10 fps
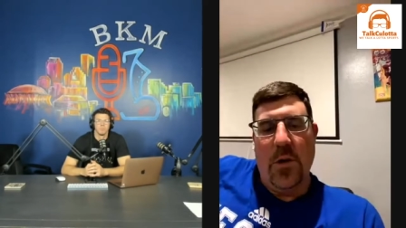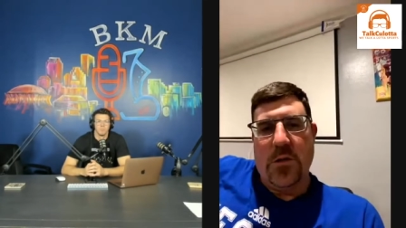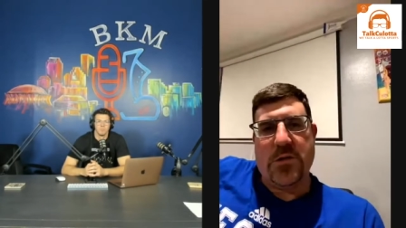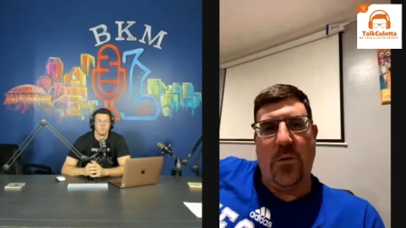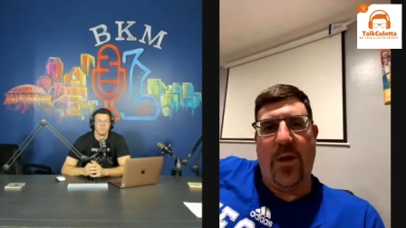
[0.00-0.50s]

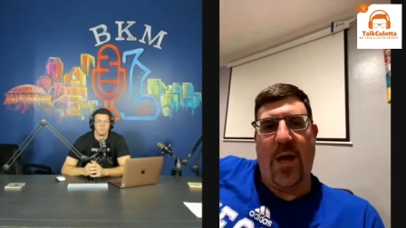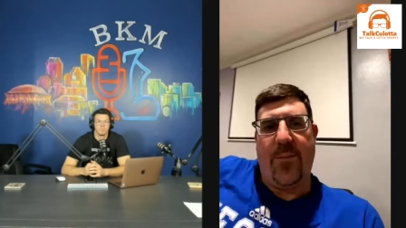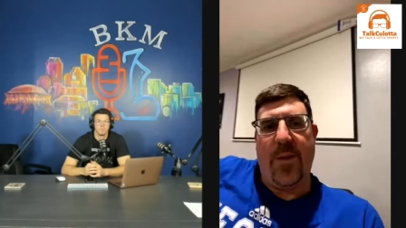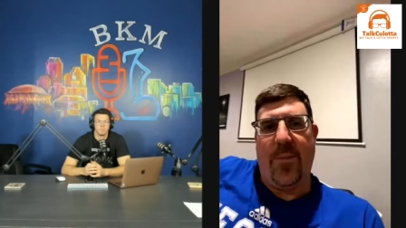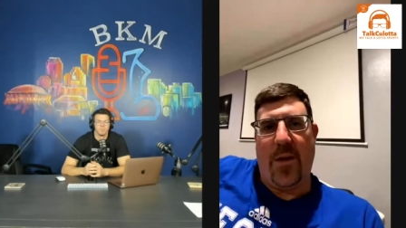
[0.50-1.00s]
So we're
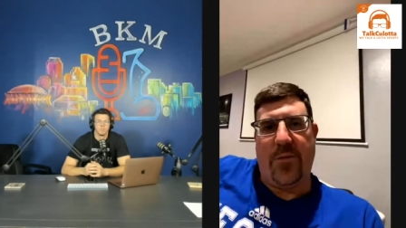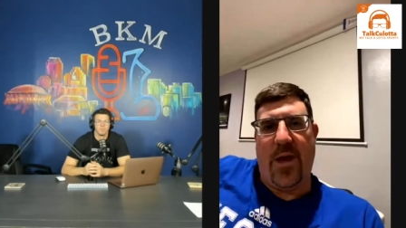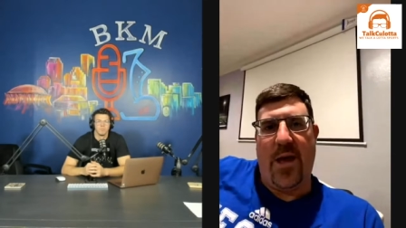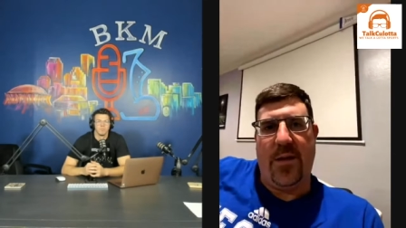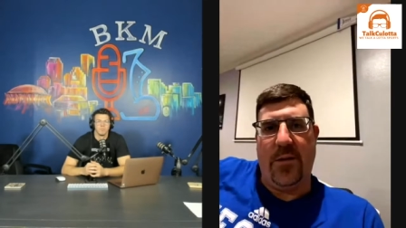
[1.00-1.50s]
happy about
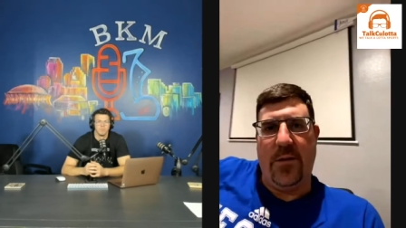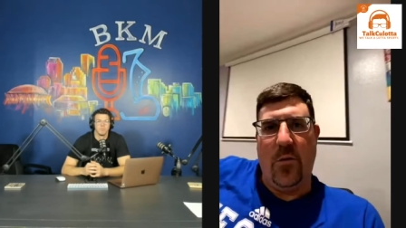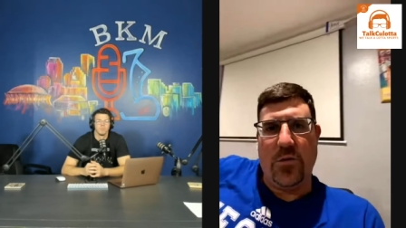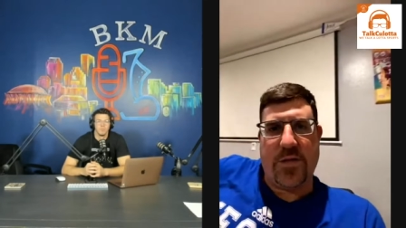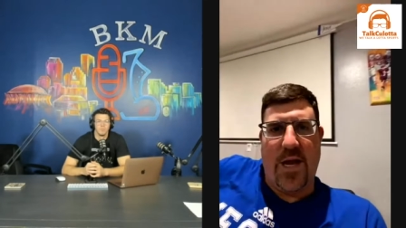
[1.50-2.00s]
that. And
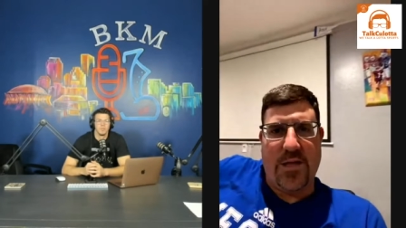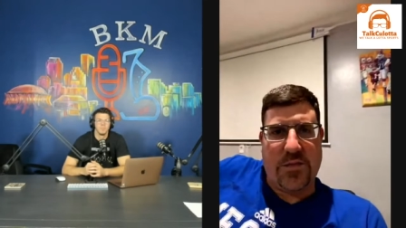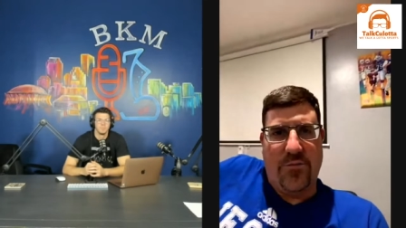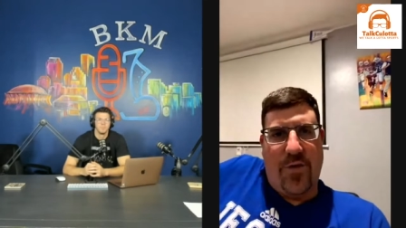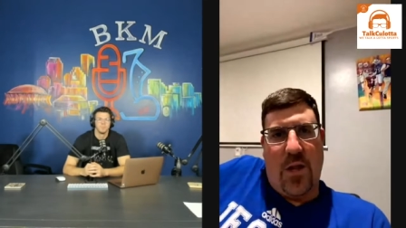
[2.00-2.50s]
those guys are
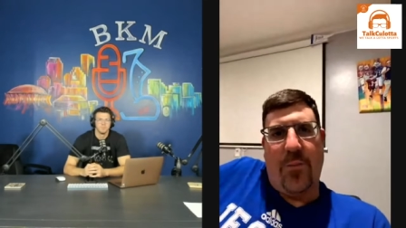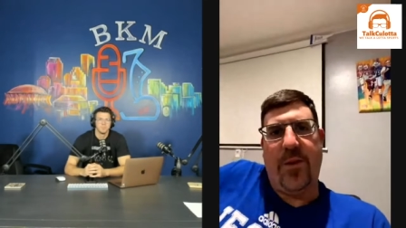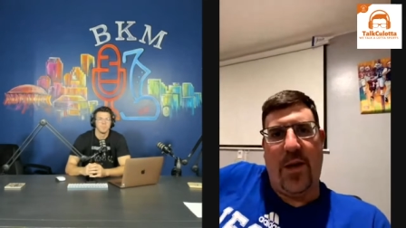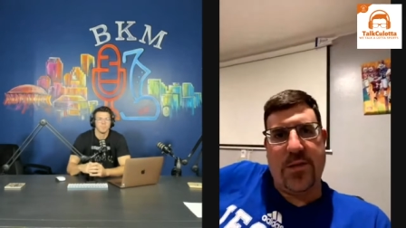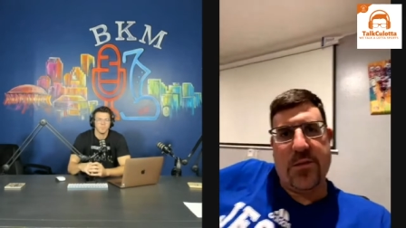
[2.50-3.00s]
developing
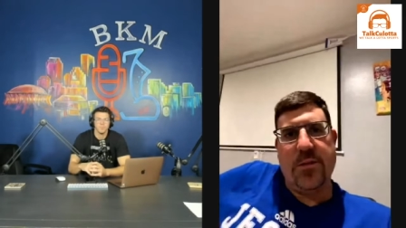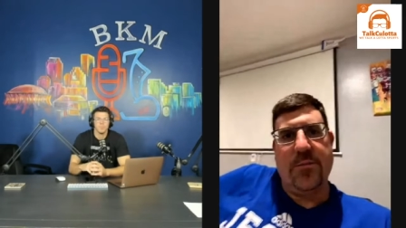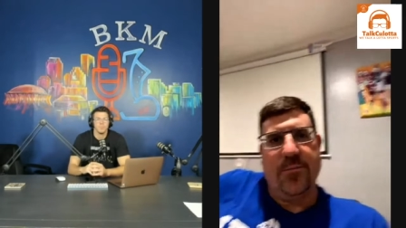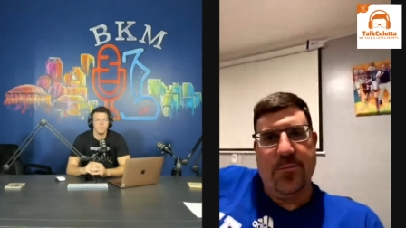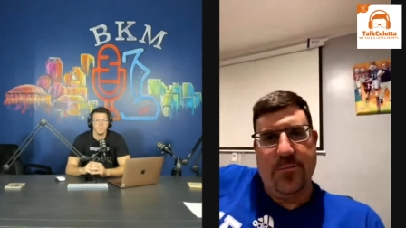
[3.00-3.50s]
nicely.
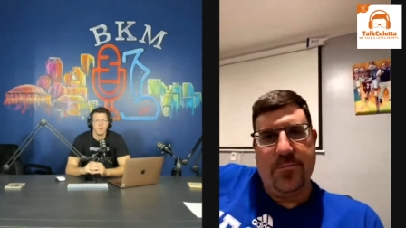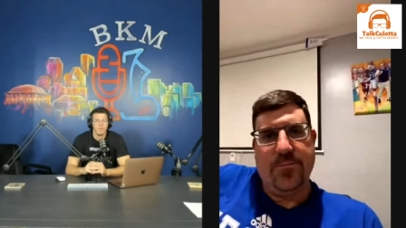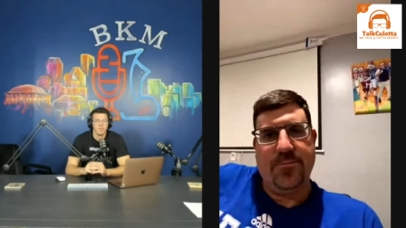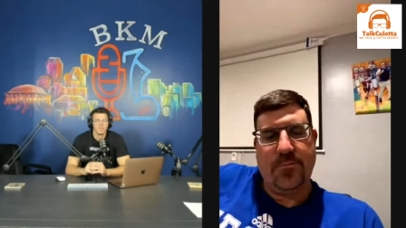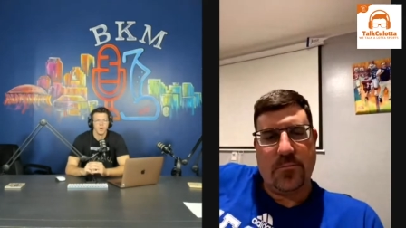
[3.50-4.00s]

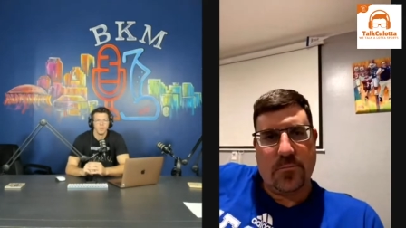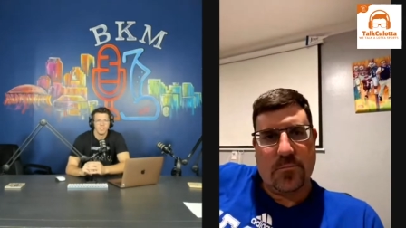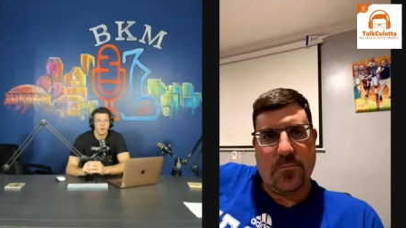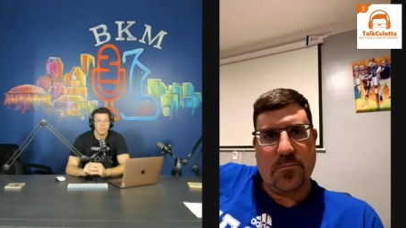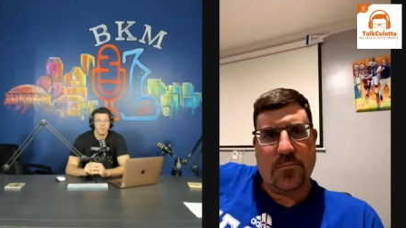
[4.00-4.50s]
That's always
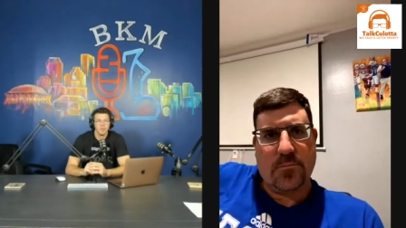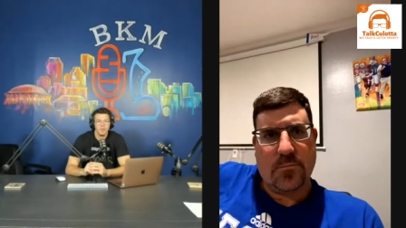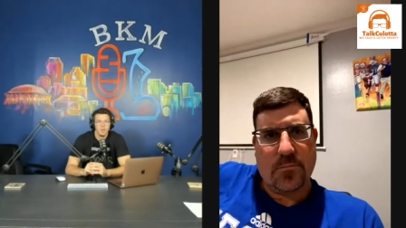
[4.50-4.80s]
helpful.